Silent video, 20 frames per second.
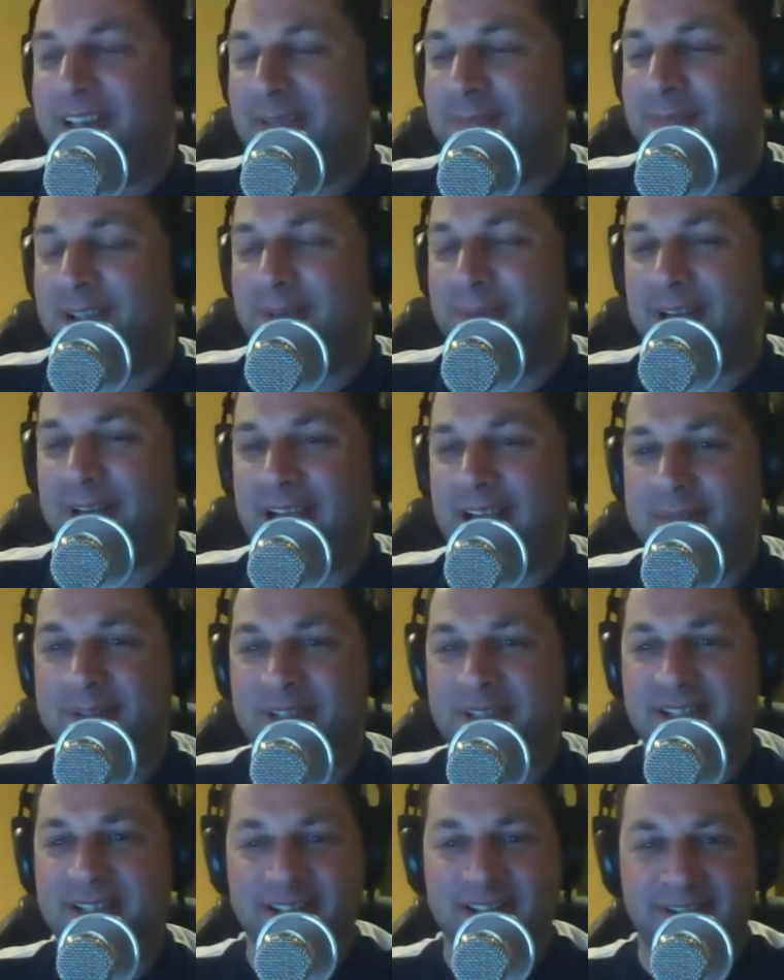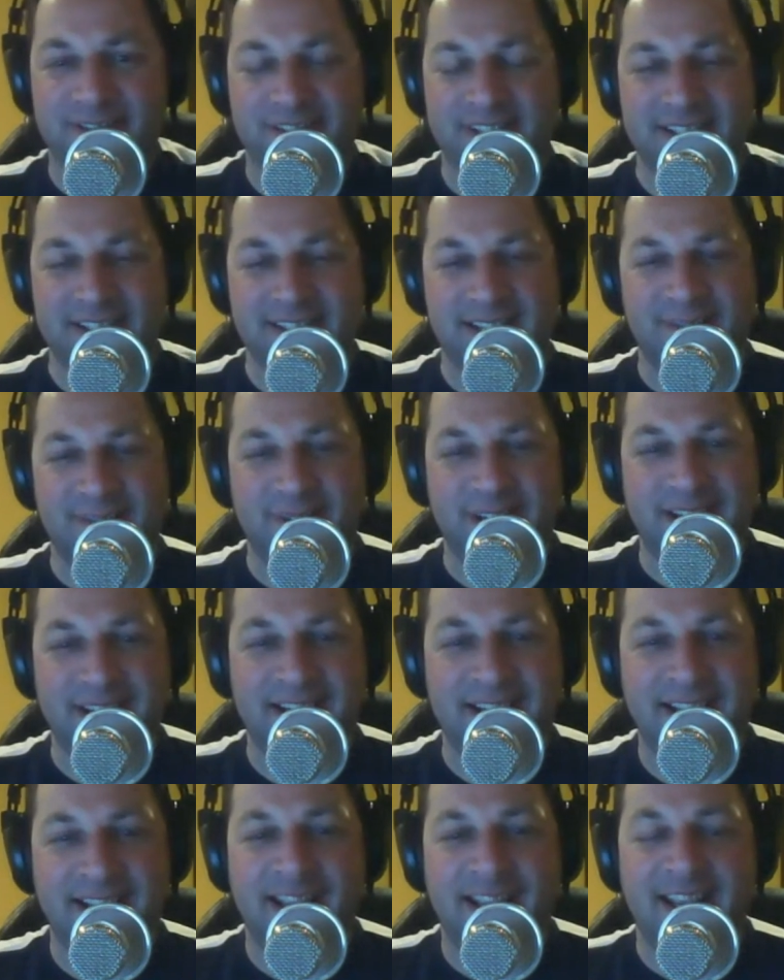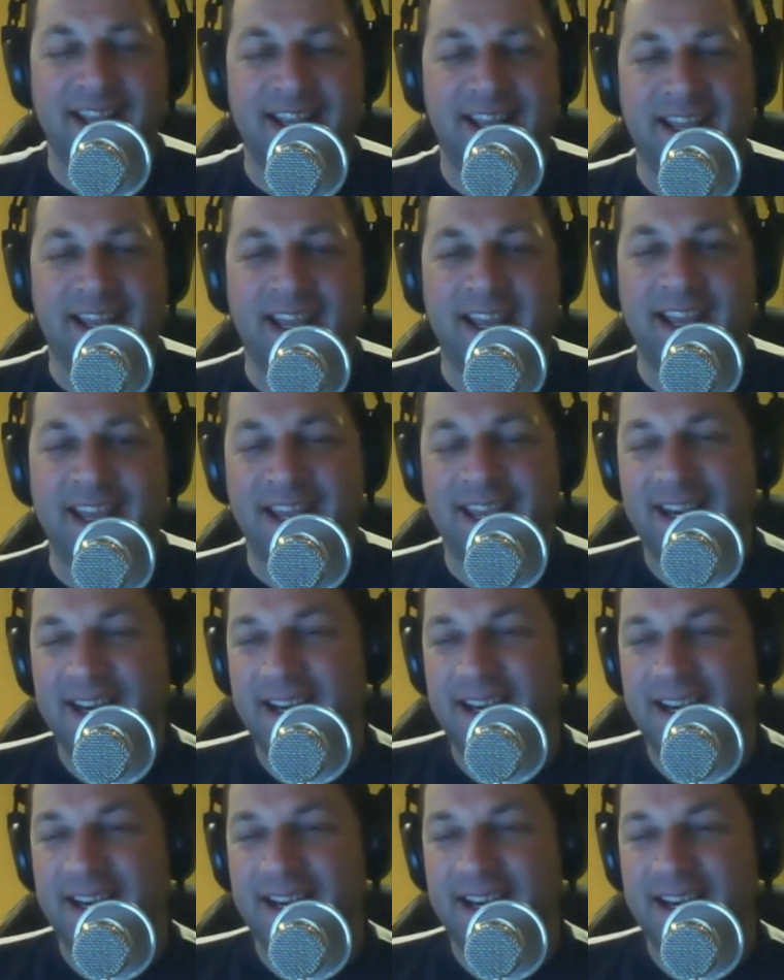brought to you by Abscess Services Limited. And